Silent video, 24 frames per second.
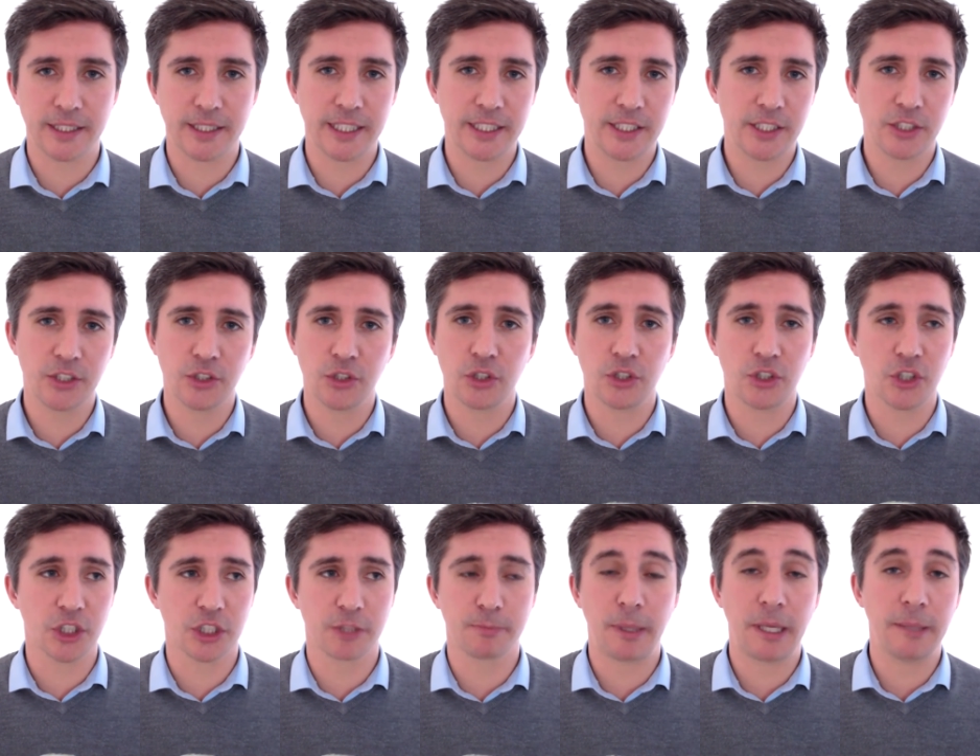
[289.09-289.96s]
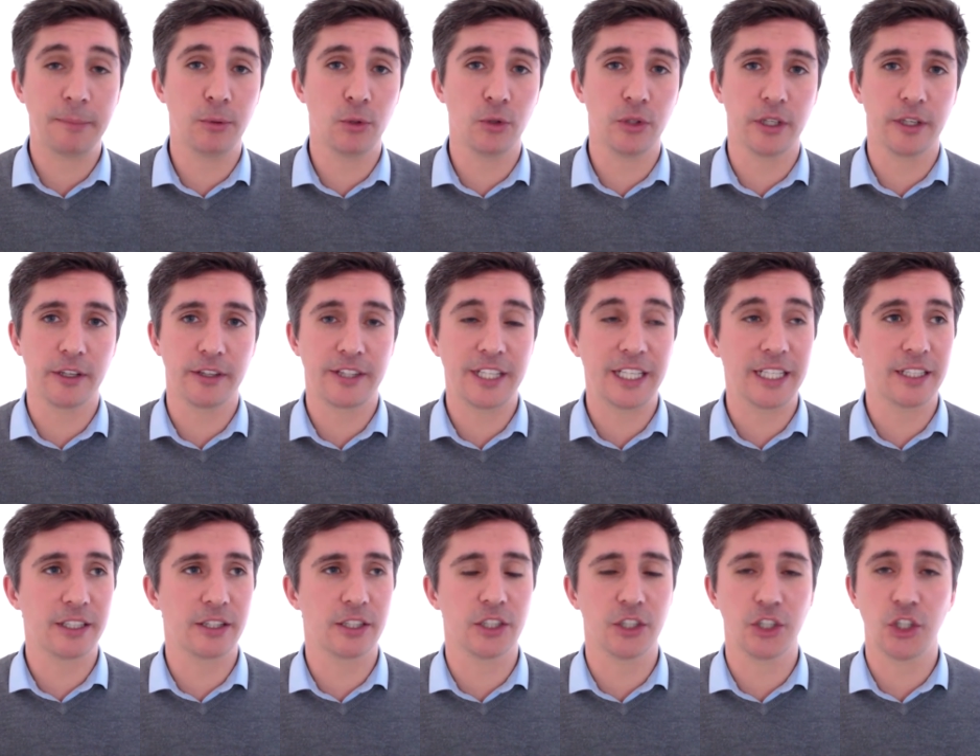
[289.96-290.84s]
This isn't just people that
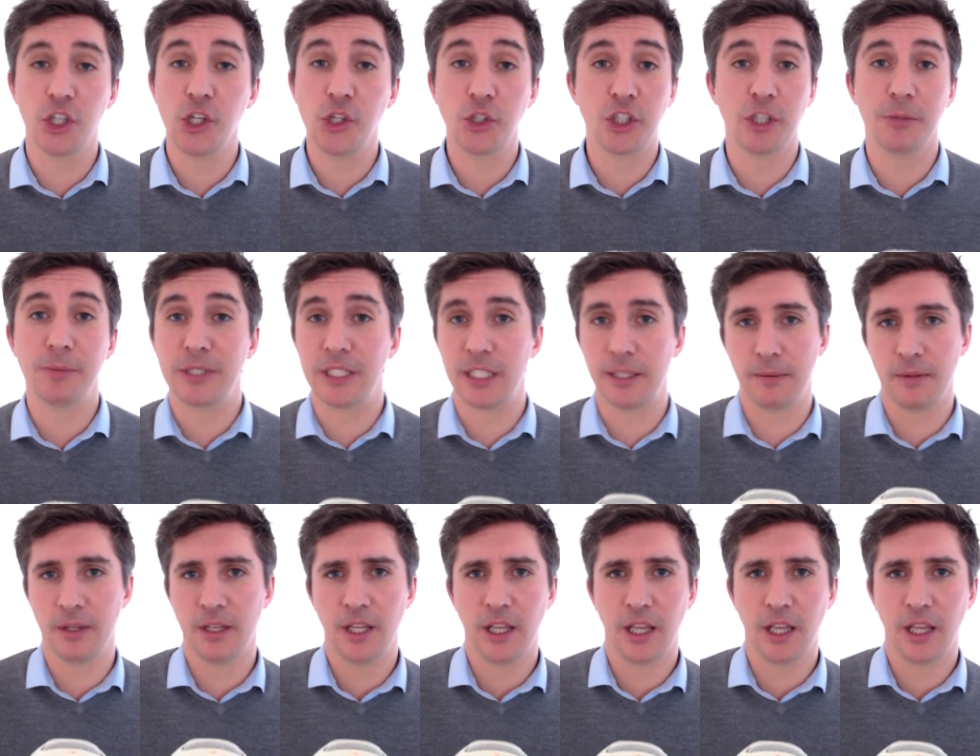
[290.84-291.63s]
think that YouTube's the,